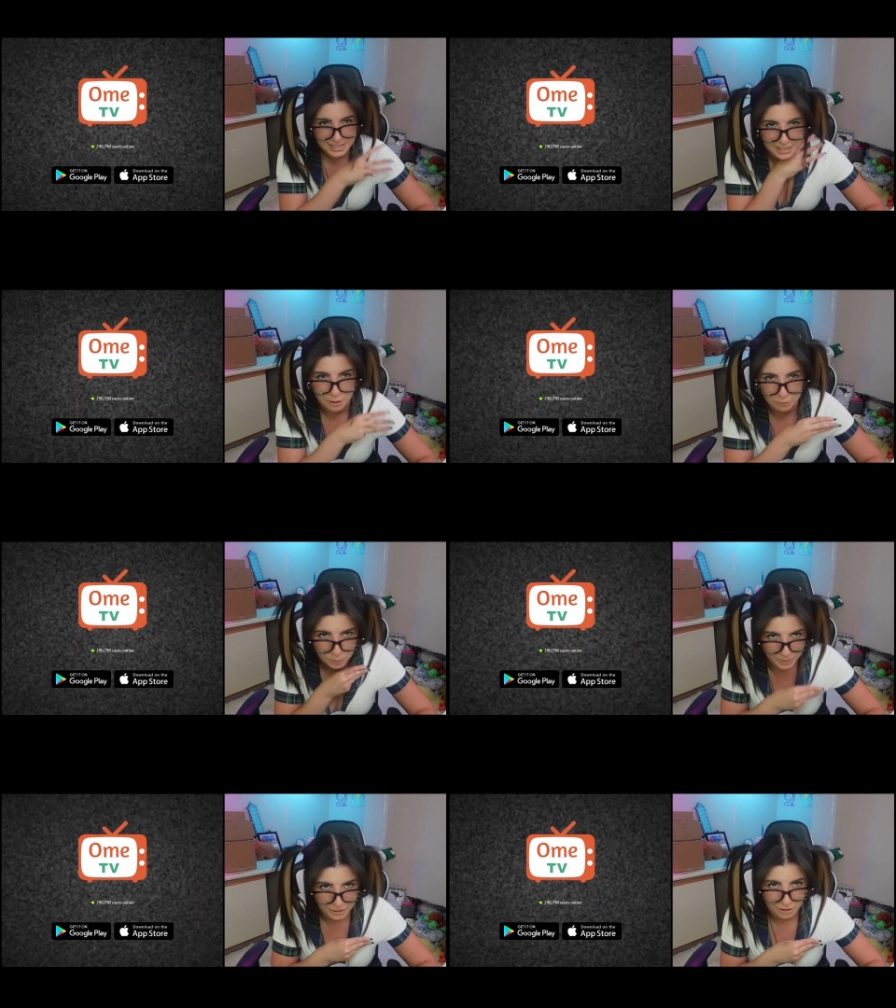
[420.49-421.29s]
is in the
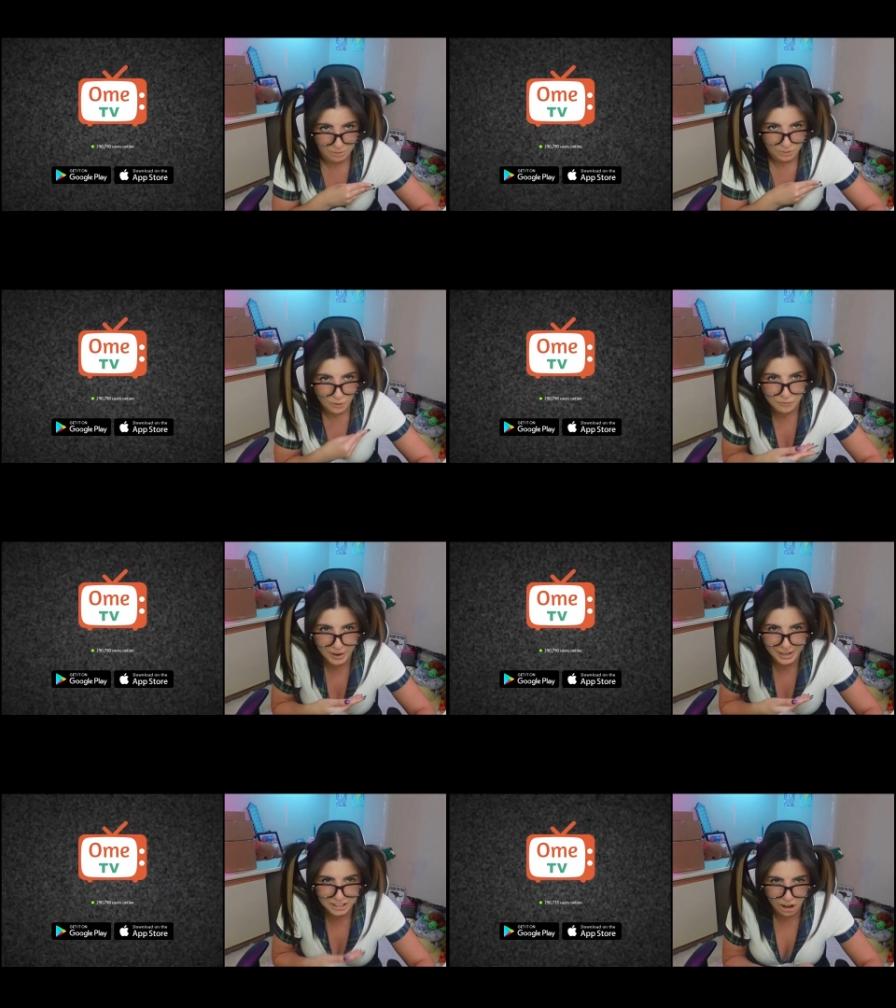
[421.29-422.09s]
room with you? Go
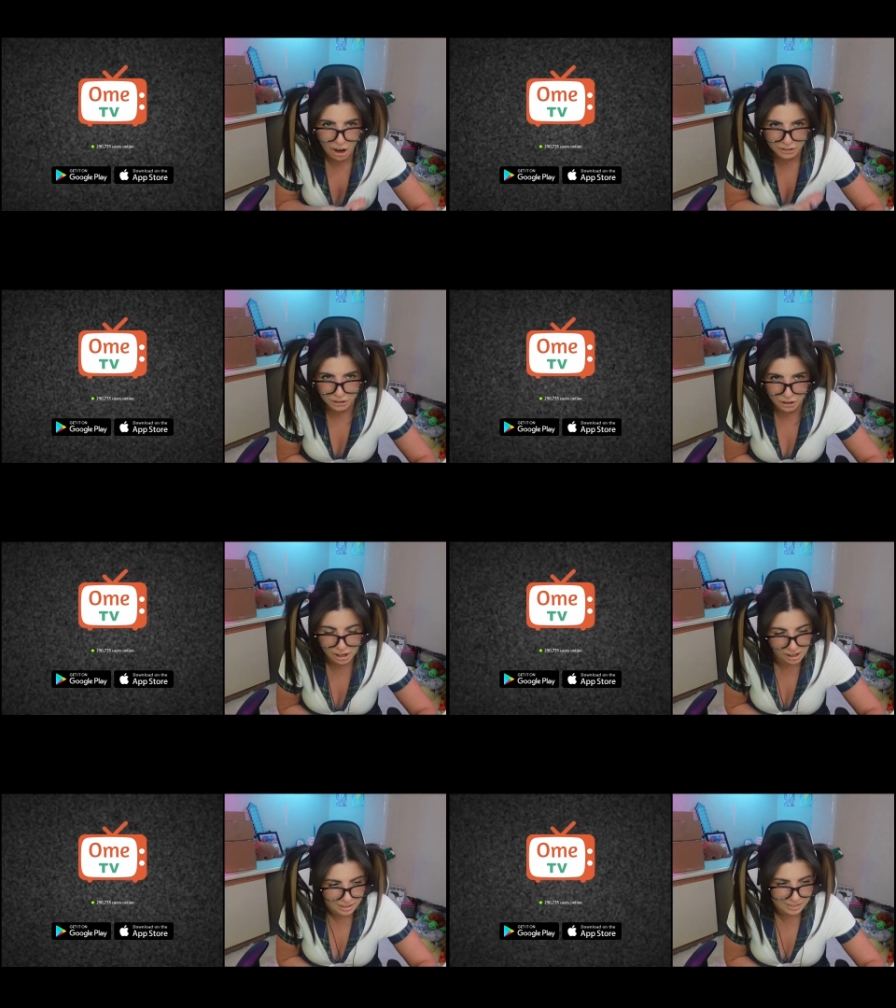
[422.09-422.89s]
fucking talk to her.